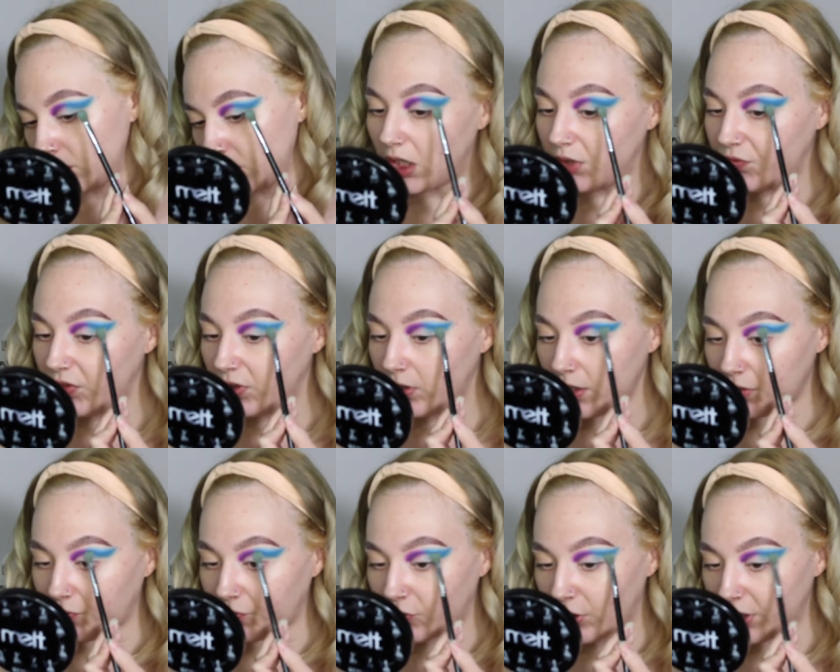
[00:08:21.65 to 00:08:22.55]
I feel
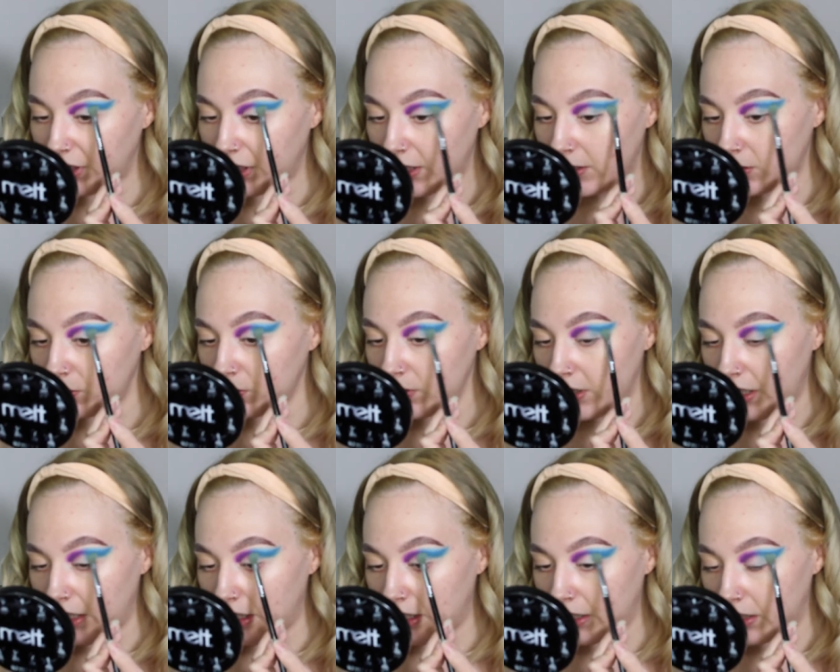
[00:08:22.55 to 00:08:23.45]
like Freetown
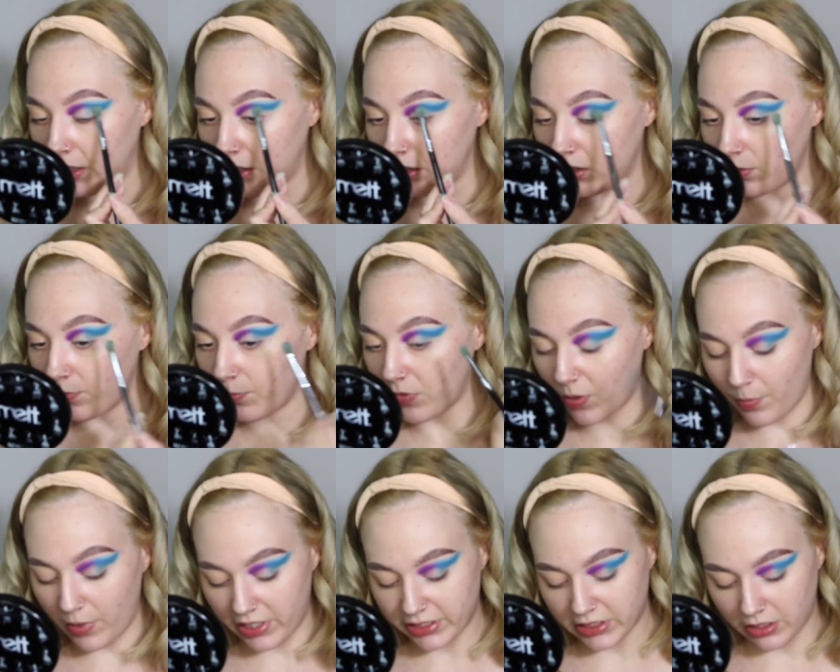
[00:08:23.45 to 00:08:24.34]
and the
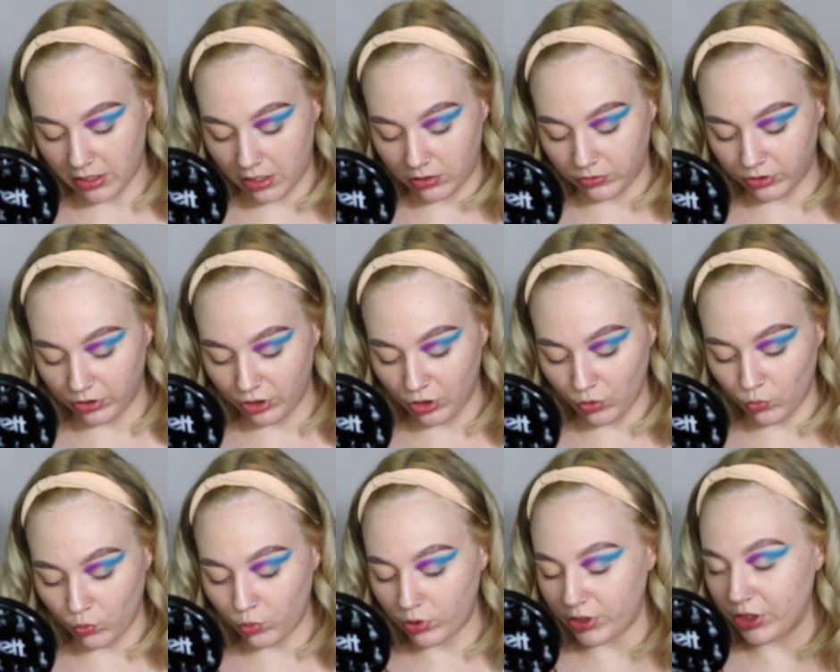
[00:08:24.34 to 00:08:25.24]
best color
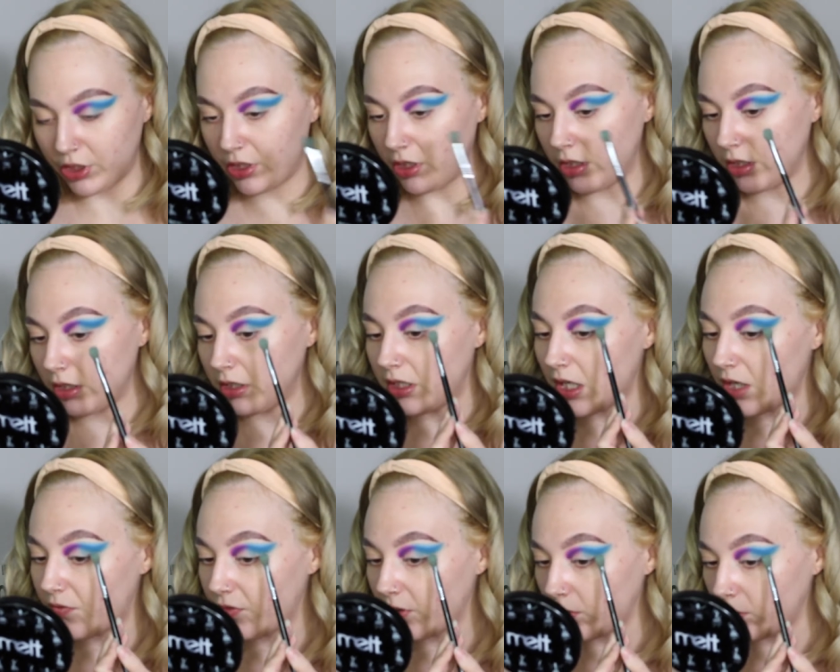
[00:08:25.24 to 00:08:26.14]
would
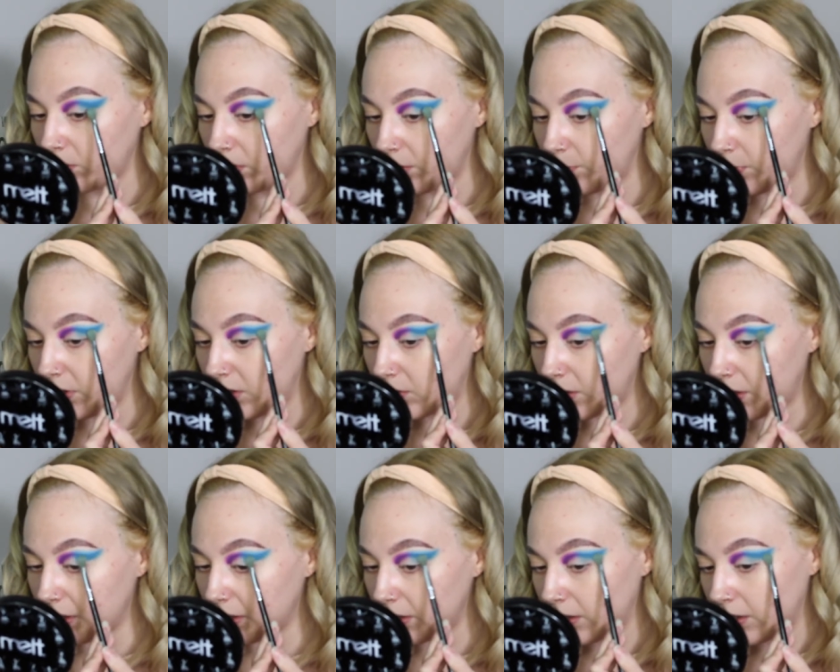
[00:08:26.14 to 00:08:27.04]
definitely be
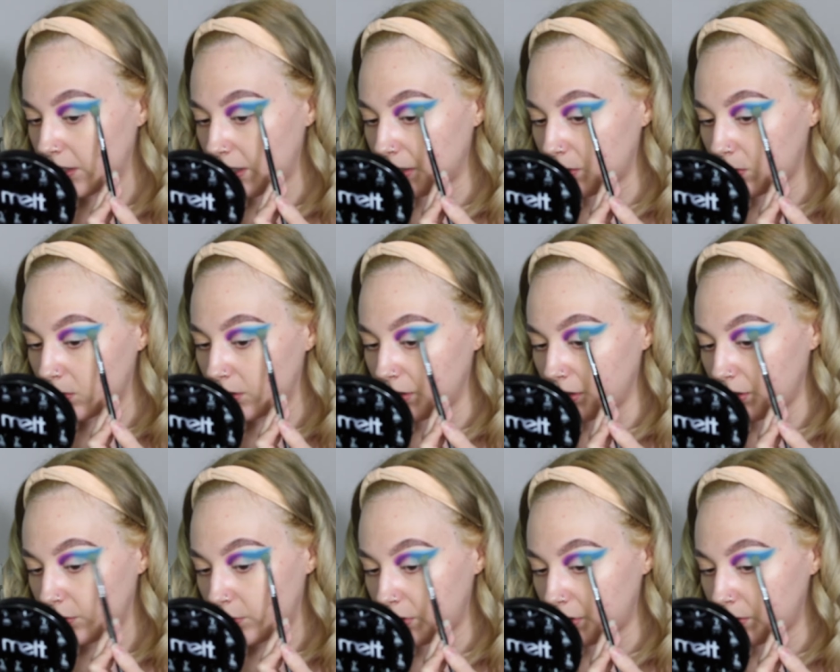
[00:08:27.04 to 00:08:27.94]
like an iconic
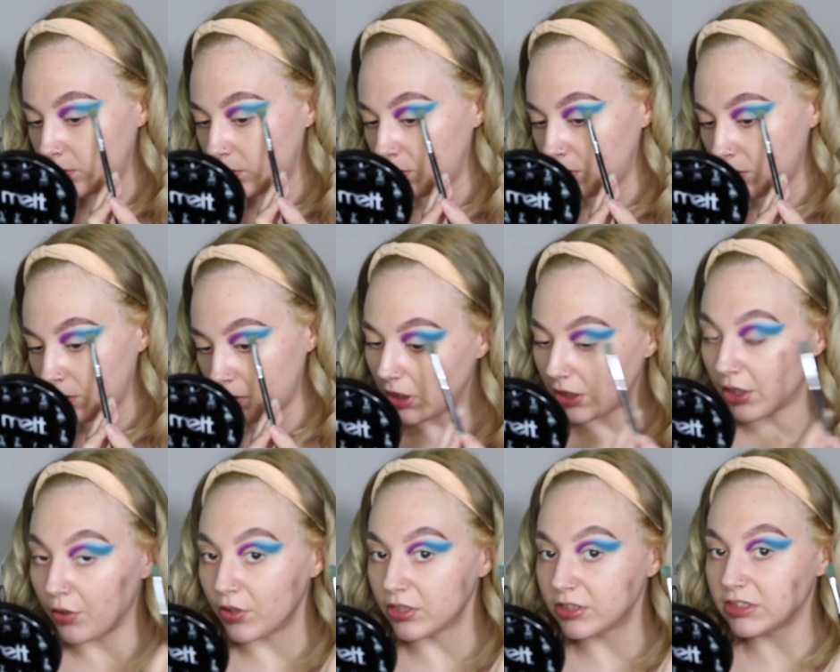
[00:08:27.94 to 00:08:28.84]
duo. I
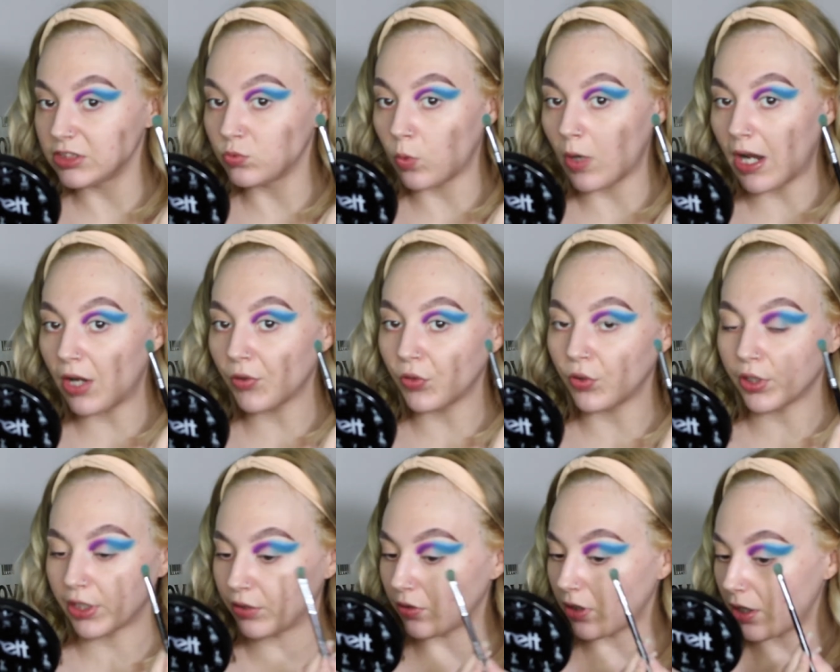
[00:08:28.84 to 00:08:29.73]
know this is wild
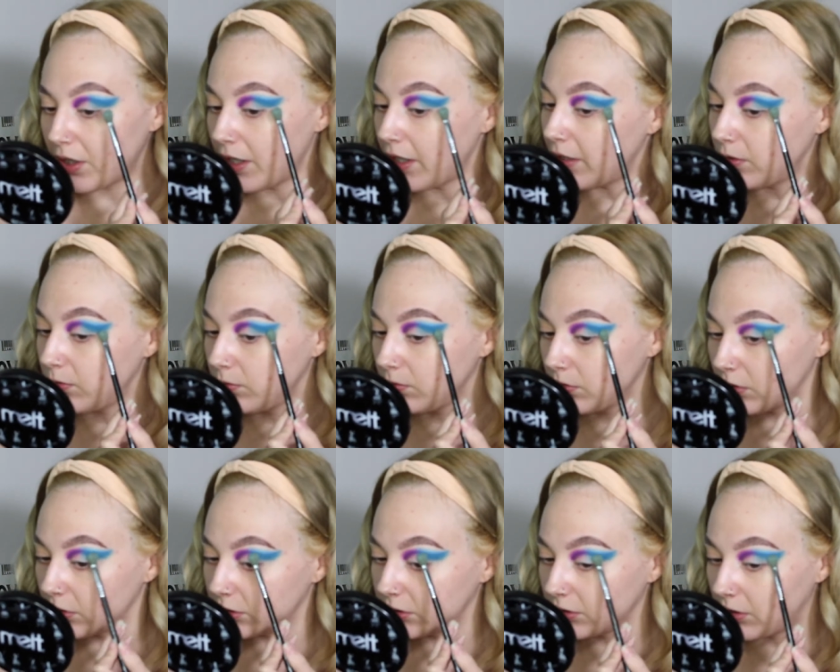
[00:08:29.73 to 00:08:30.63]
looking right now.
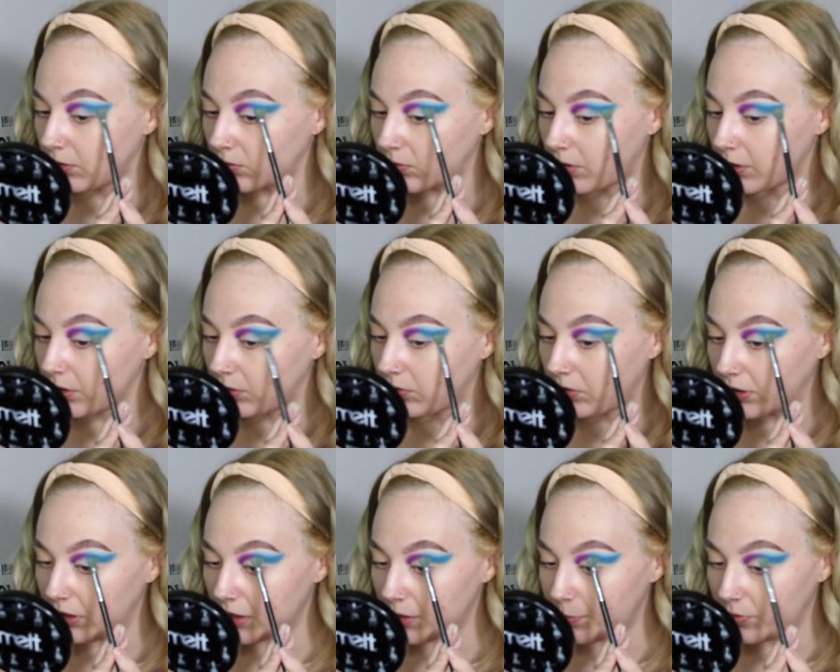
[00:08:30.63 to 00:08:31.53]
There's a lot of
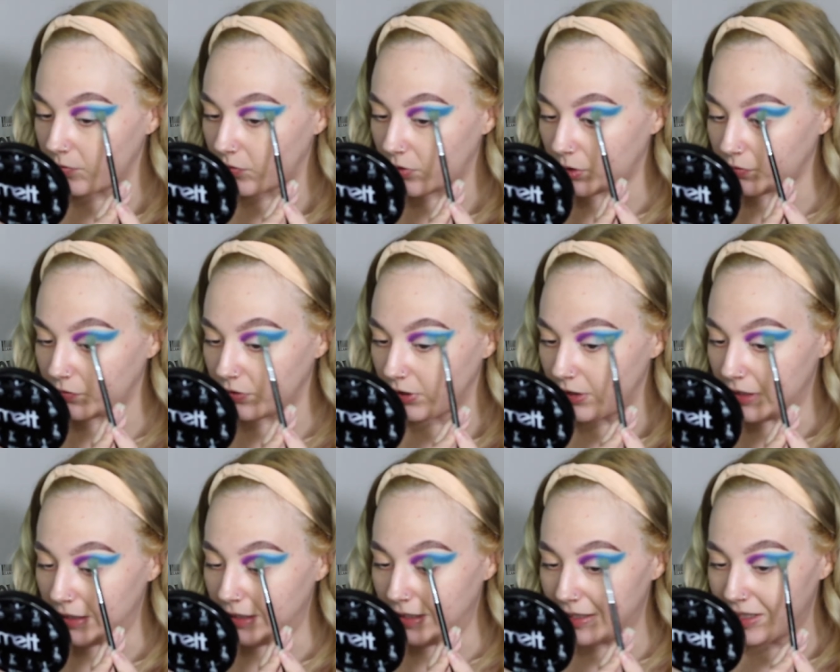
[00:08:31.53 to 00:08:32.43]
cleanup involved in
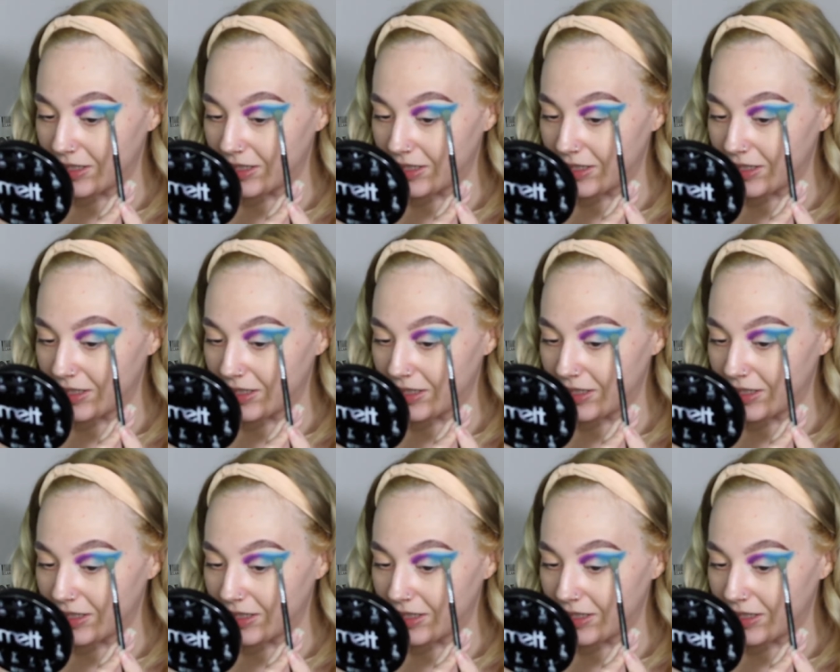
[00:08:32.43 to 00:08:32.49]
this.